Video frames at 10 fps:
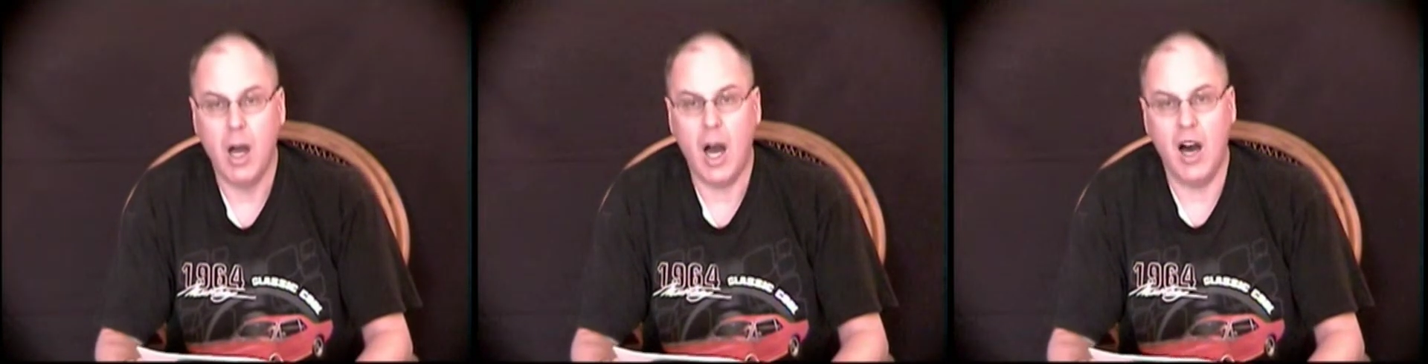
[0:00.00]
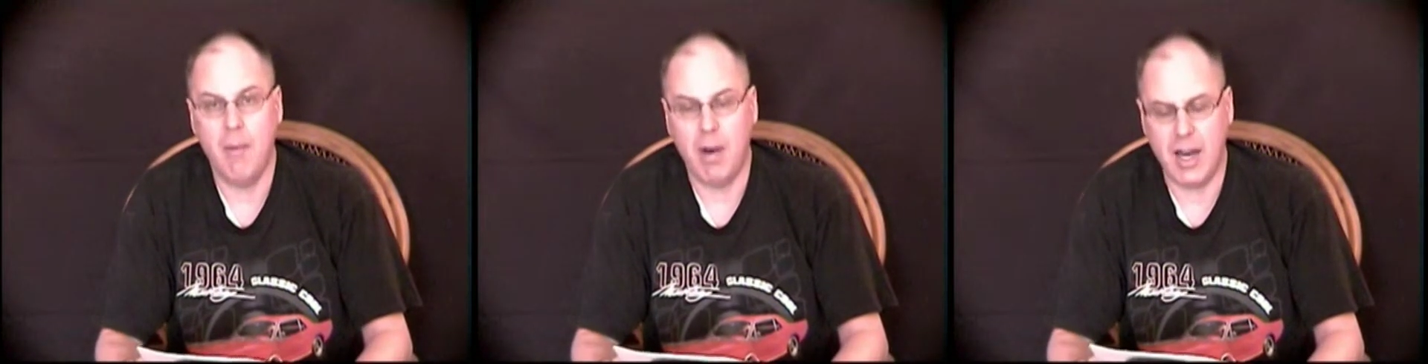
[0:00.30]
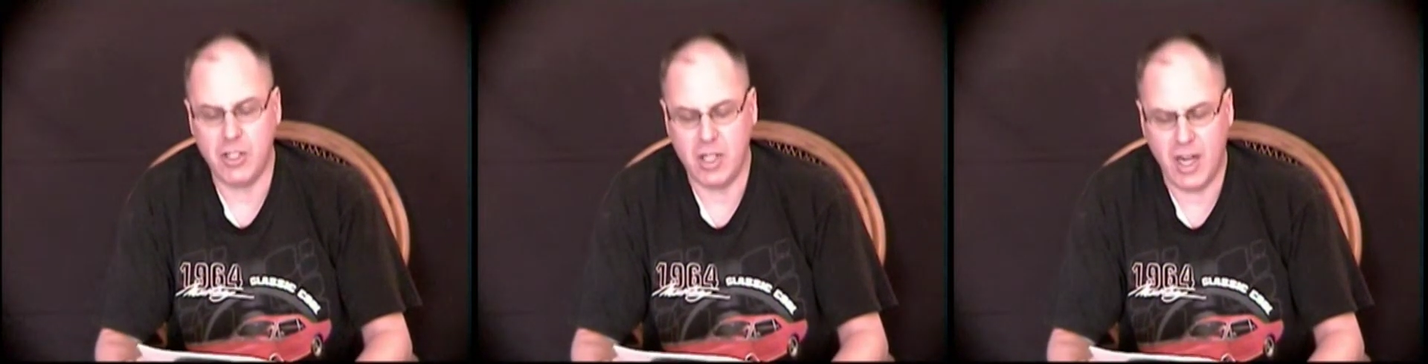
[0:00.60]
a
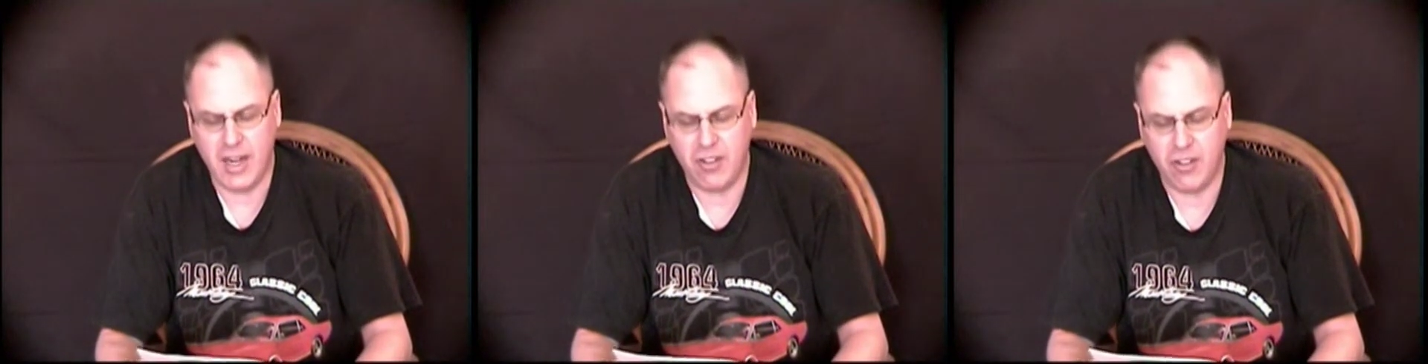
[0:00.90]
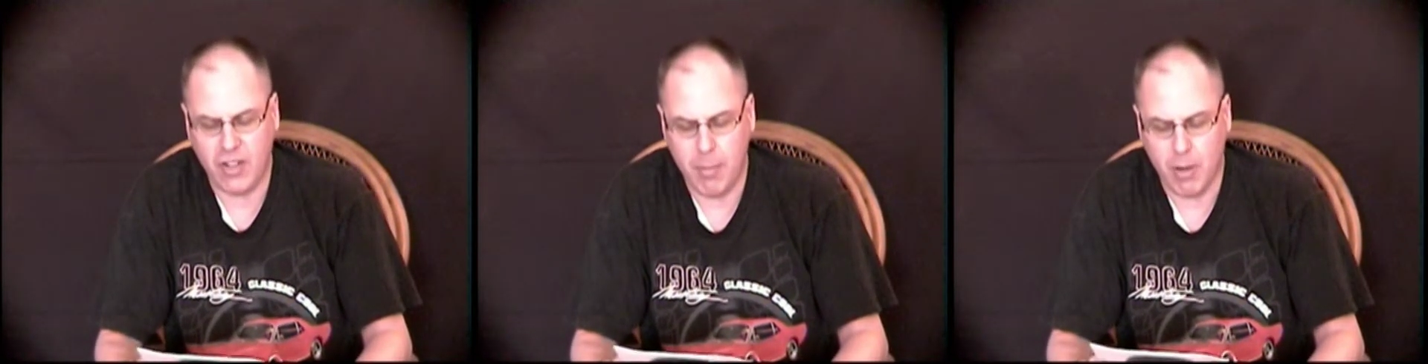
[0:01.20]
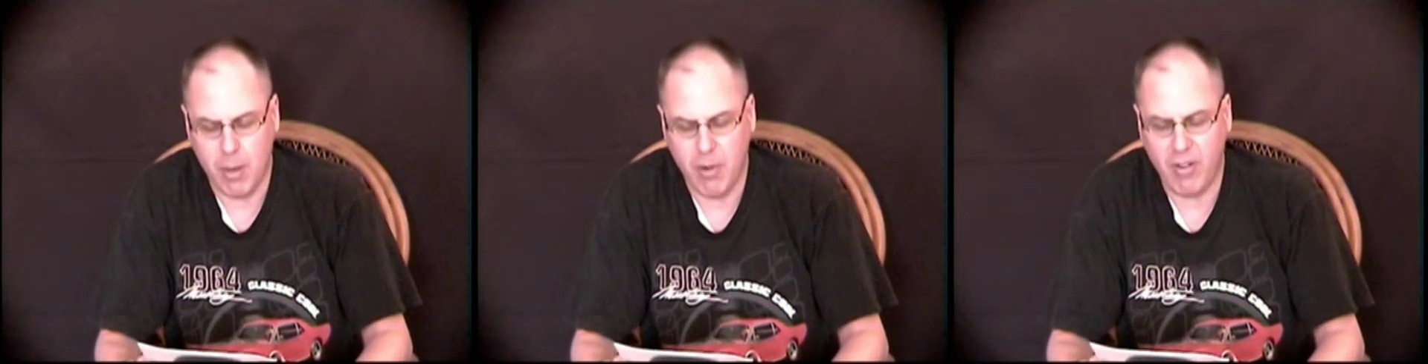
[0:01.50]
homogenized
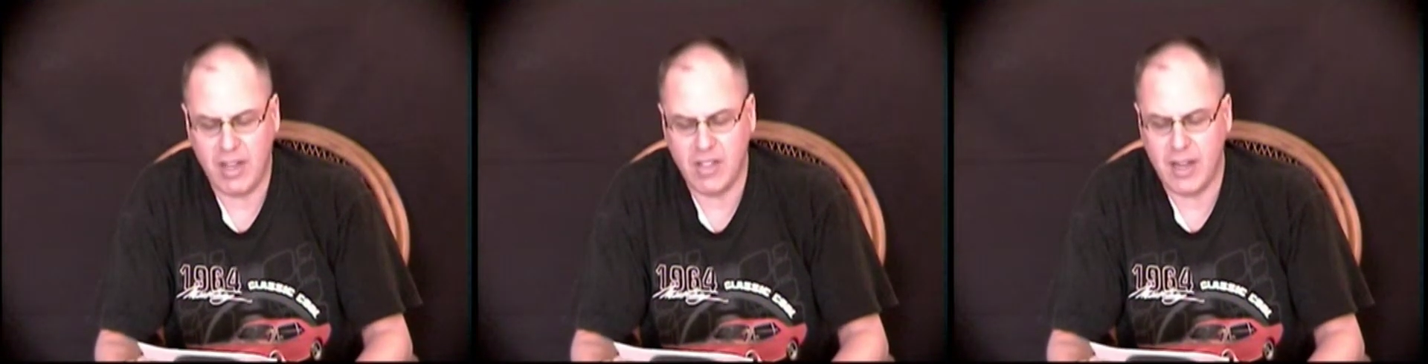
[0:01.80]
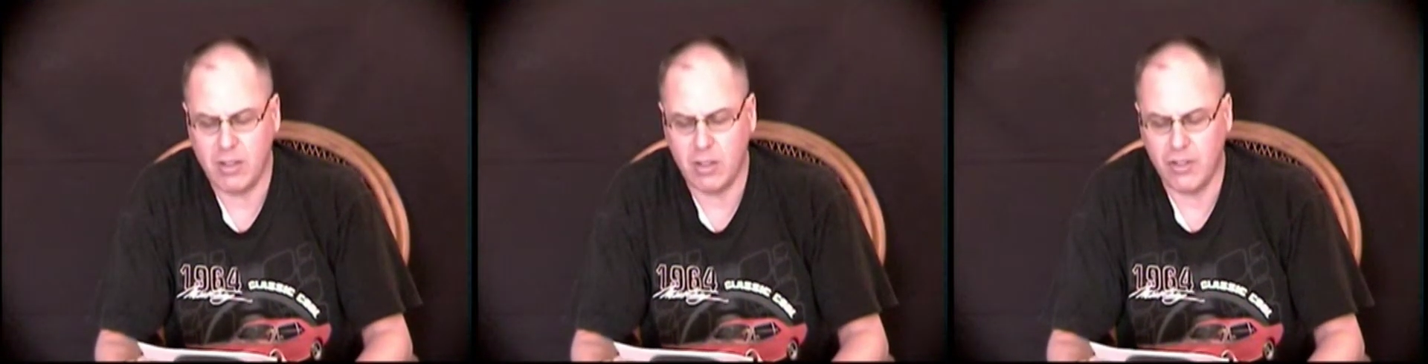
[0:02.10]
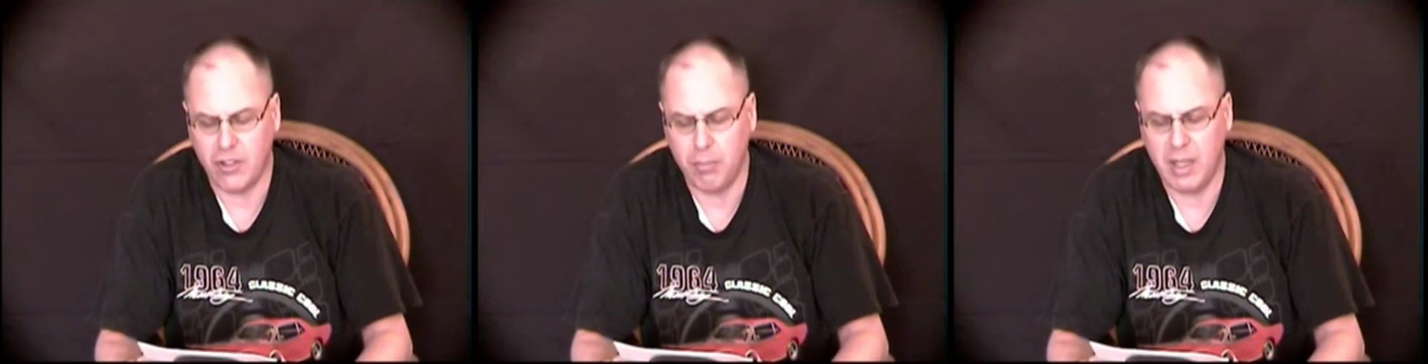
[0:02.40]
suburb of identical
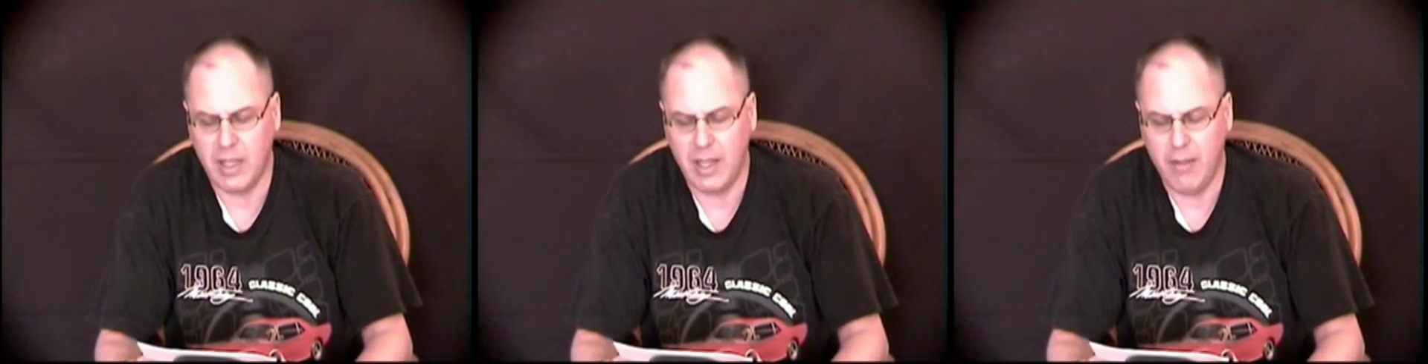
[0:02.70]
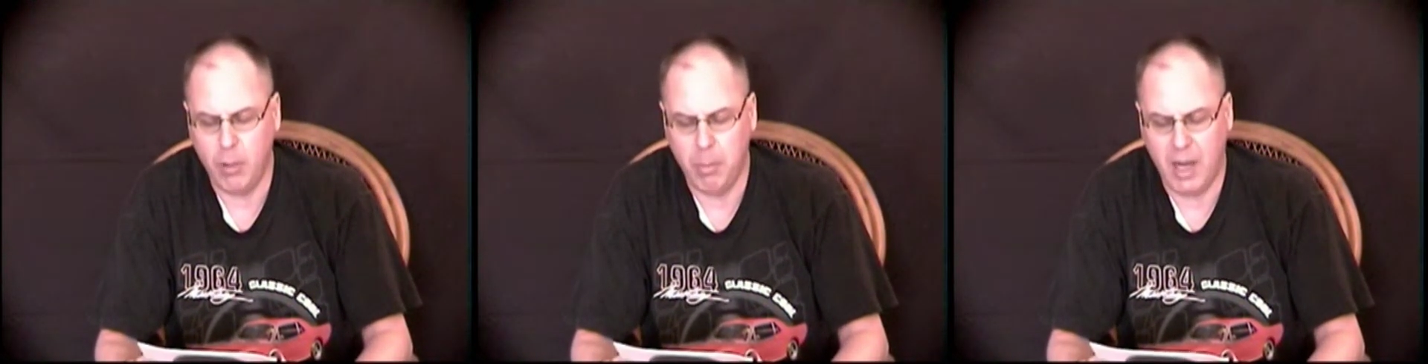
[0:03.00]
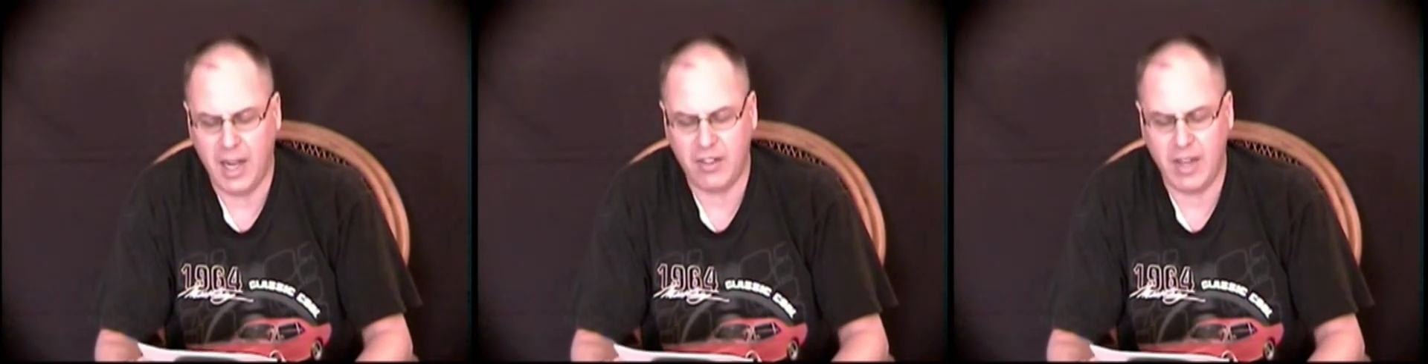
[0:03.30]
split-level
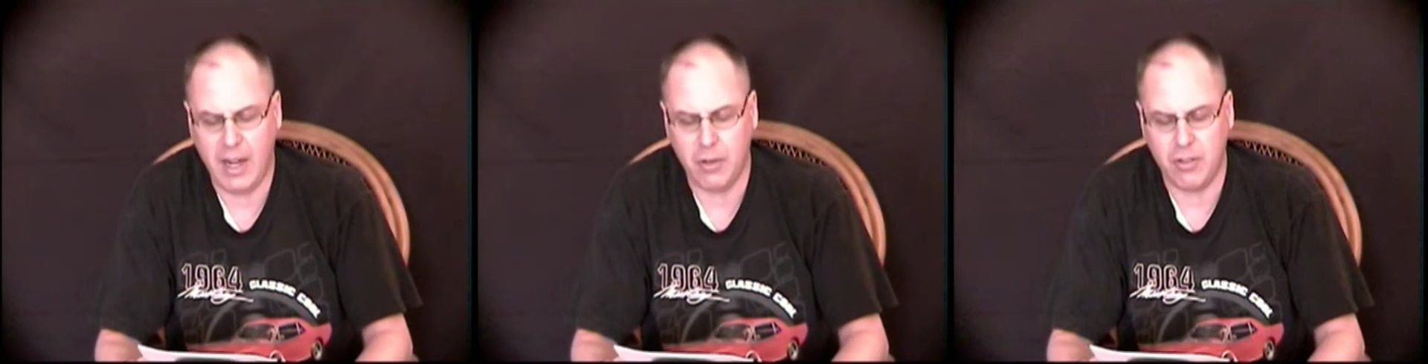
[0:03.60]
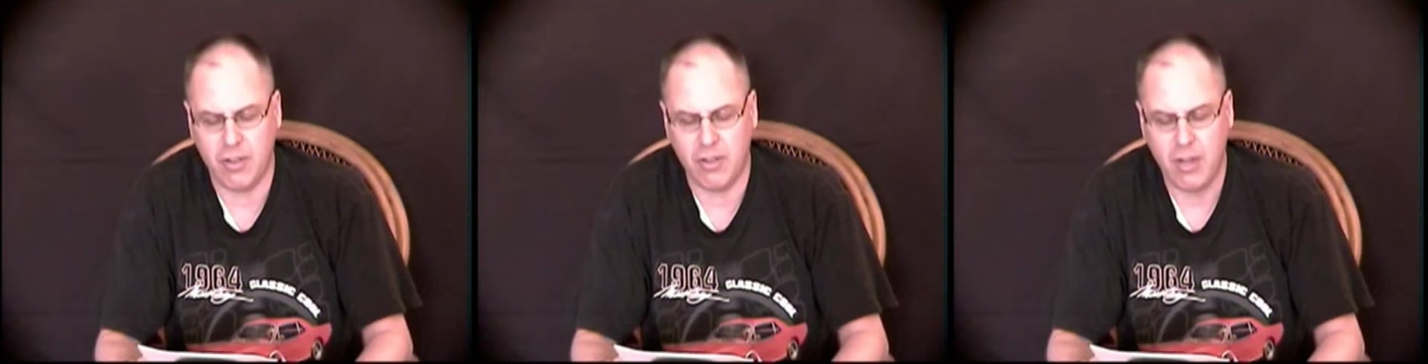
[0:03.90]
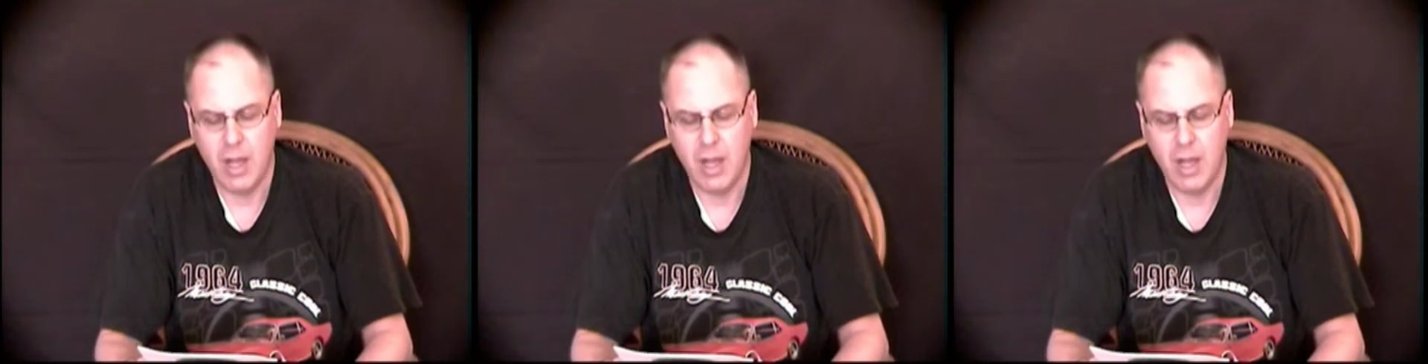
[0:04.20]
box houses